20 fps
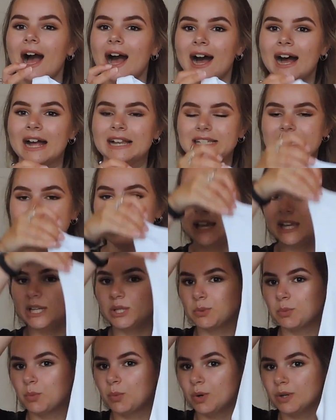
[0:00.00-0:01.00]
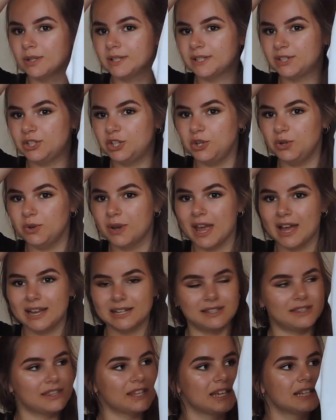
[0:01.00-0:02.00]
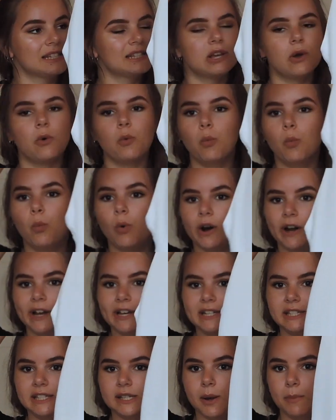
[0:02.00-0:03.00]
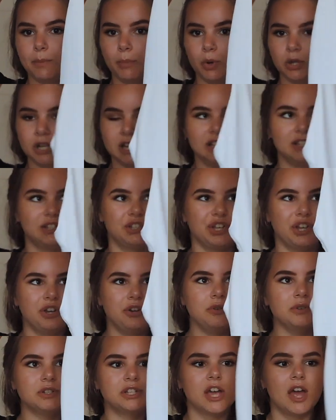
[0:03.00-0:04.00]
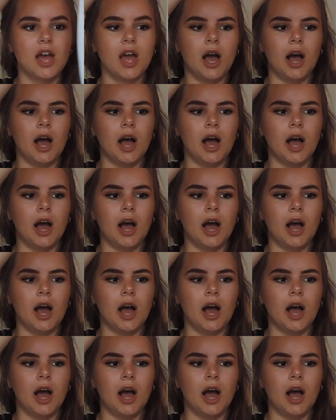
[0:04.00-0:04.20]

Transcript: and it was to get this white bodysuit.